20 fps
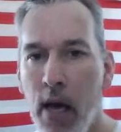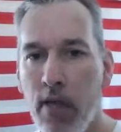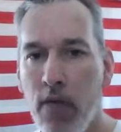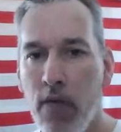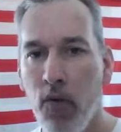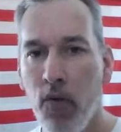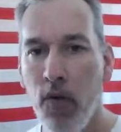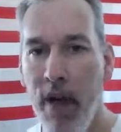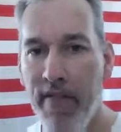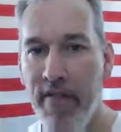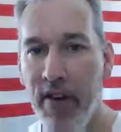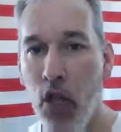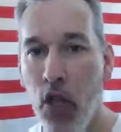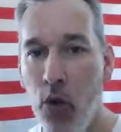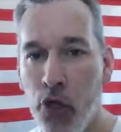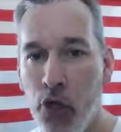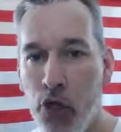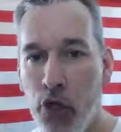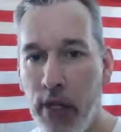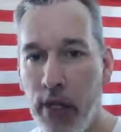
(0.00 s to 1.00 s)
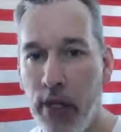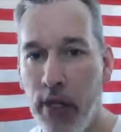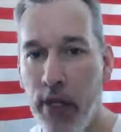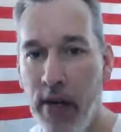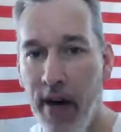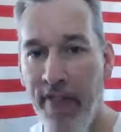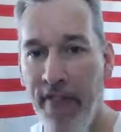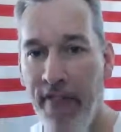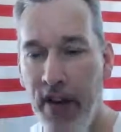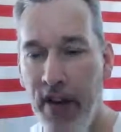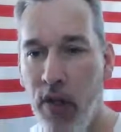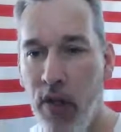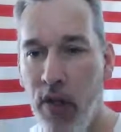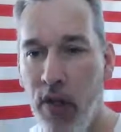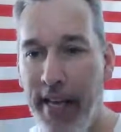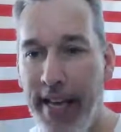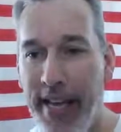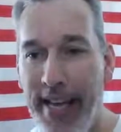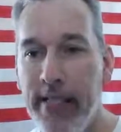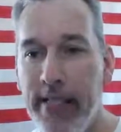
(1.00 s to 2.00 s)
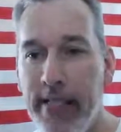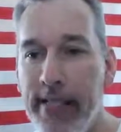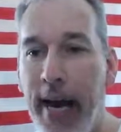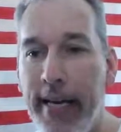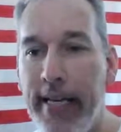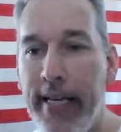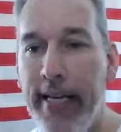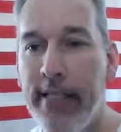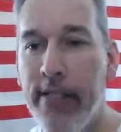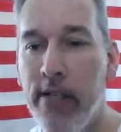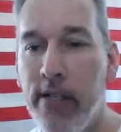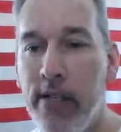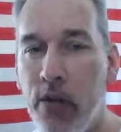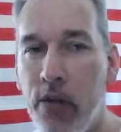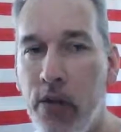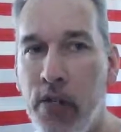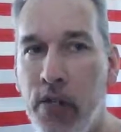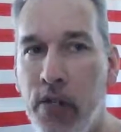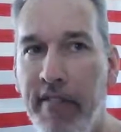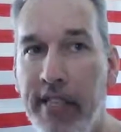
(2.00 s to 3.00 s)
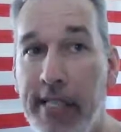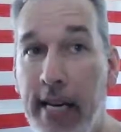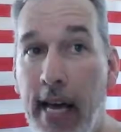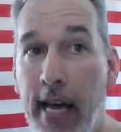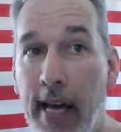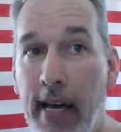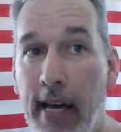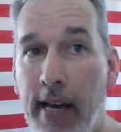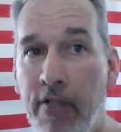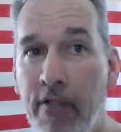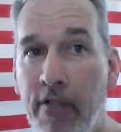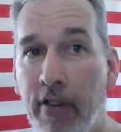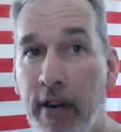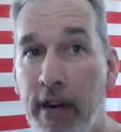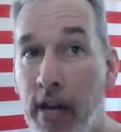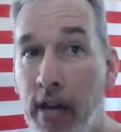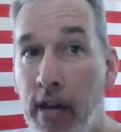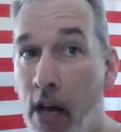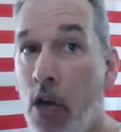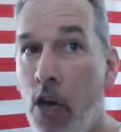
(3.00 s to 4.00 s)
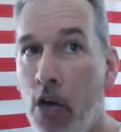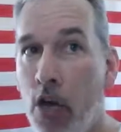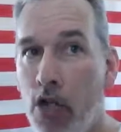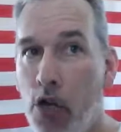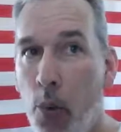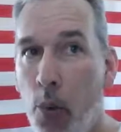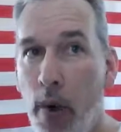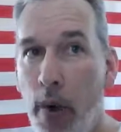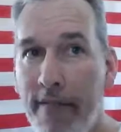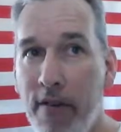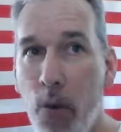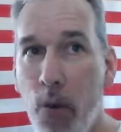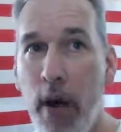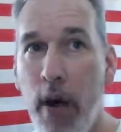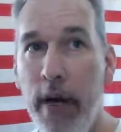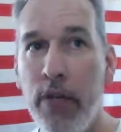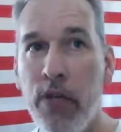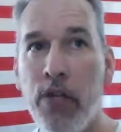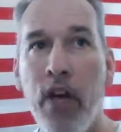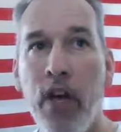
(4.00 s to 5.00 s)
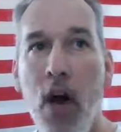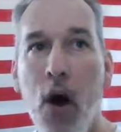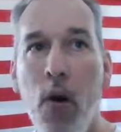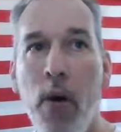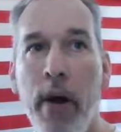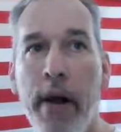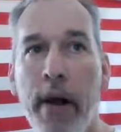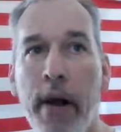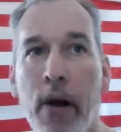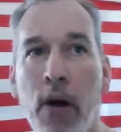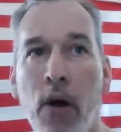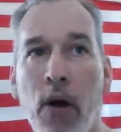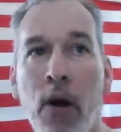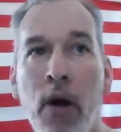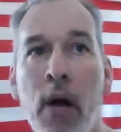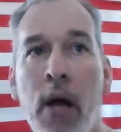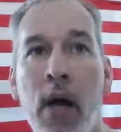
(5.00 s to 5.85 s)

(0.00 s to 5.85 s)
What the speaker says: the revolution officially isn't signed until 1783. So we have a ways to go here.